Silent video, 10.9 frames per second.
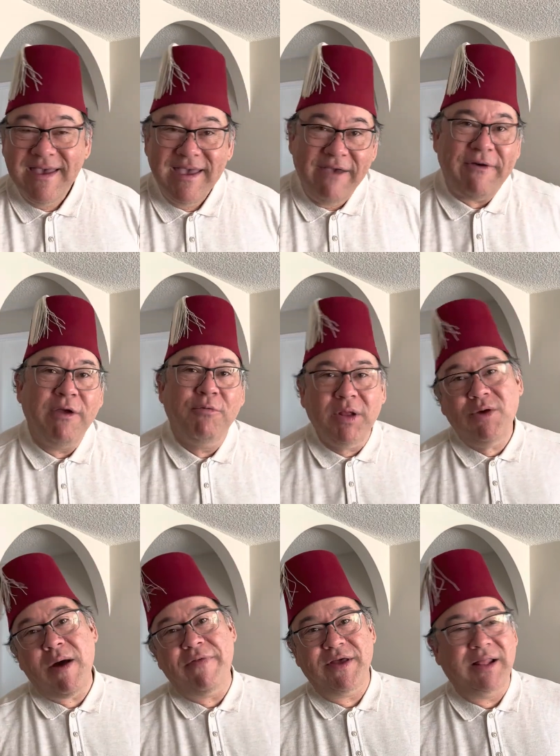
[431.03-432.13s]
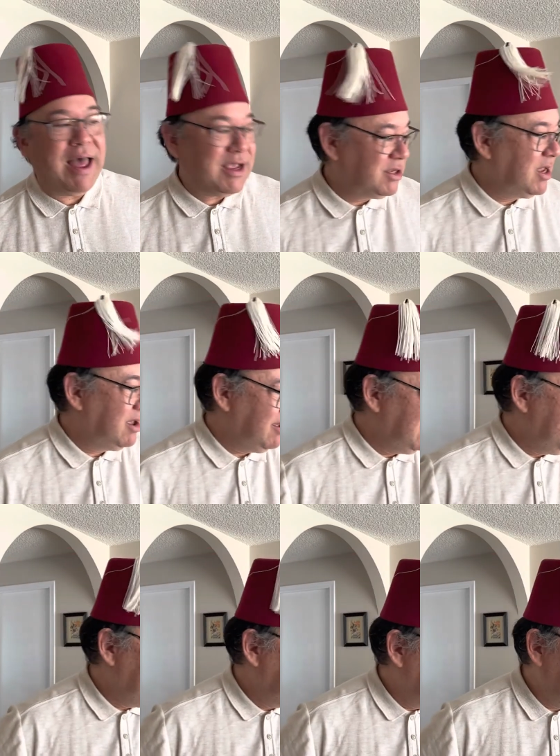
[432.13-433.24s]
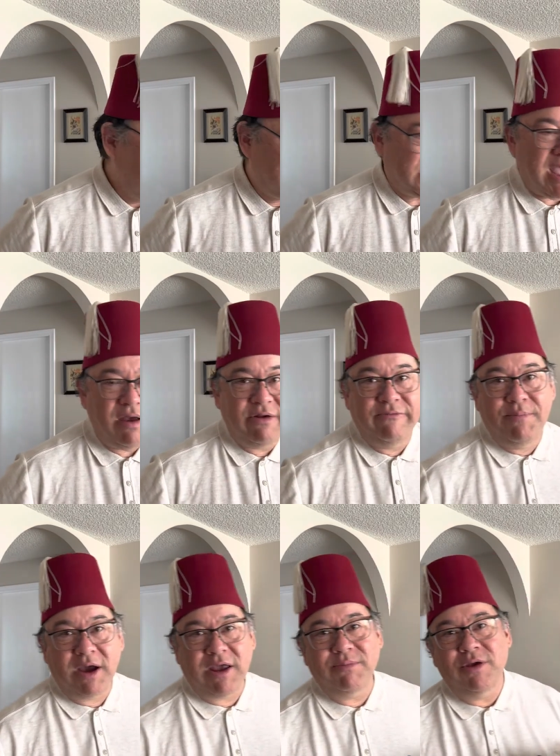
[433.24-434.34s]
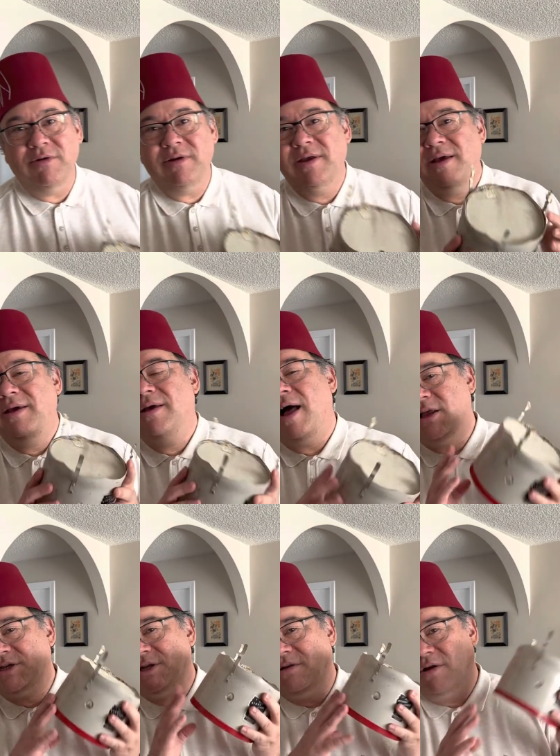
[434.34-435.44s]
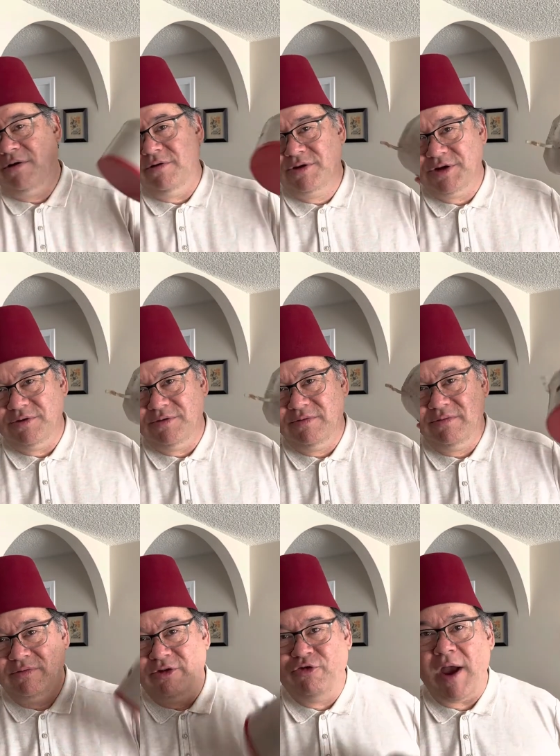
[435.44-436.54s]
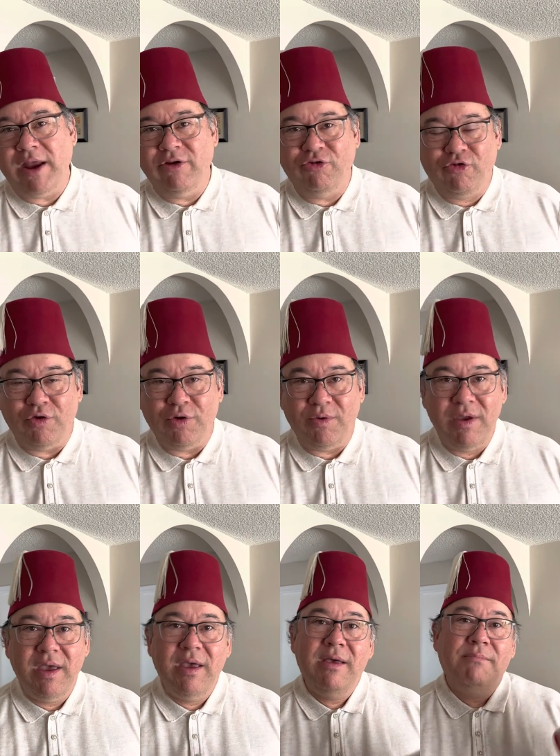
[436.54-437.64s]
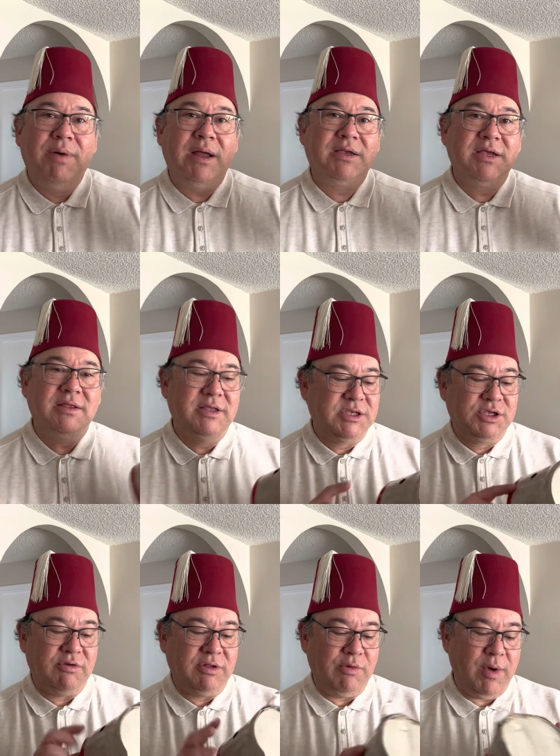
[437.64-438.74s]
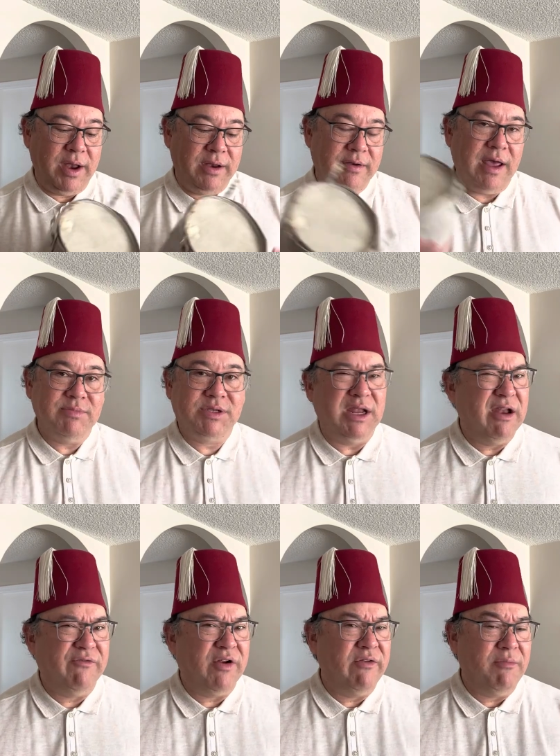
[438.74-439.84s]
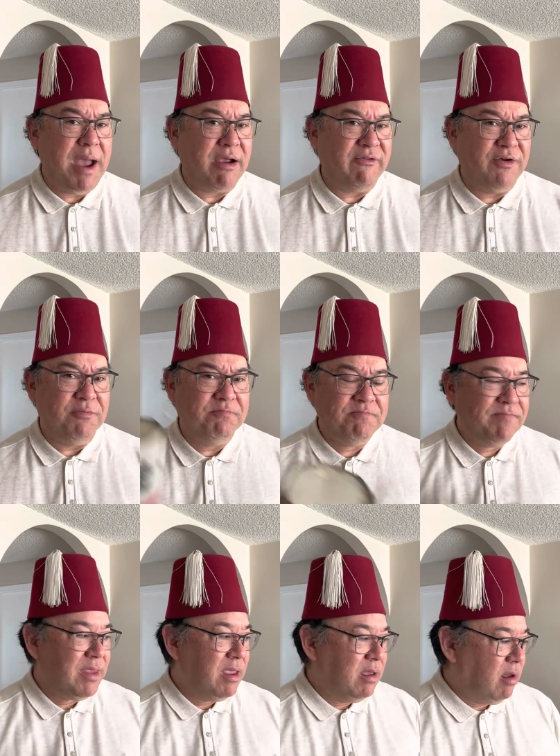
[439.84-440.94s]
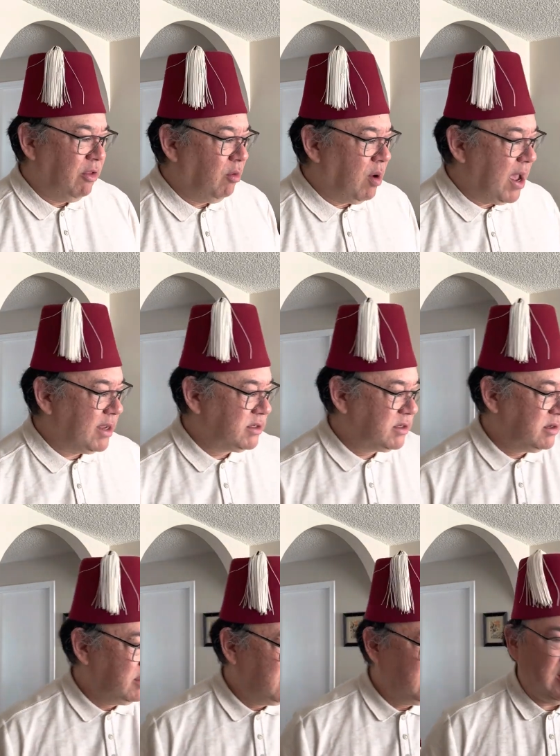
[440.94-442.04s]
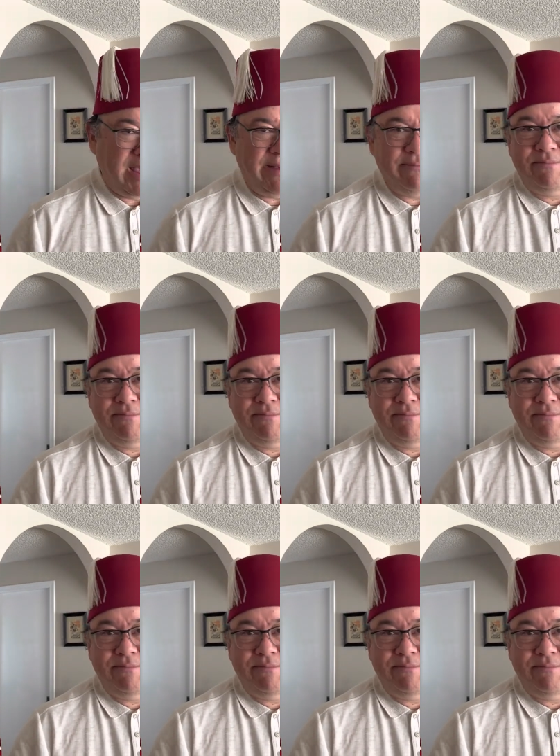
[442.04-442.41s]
if I really want the classic sound of bucket mute, I'll still go to the tried and true. But this is only when I'm sitting in front of a microphone. Otherwise, yeah,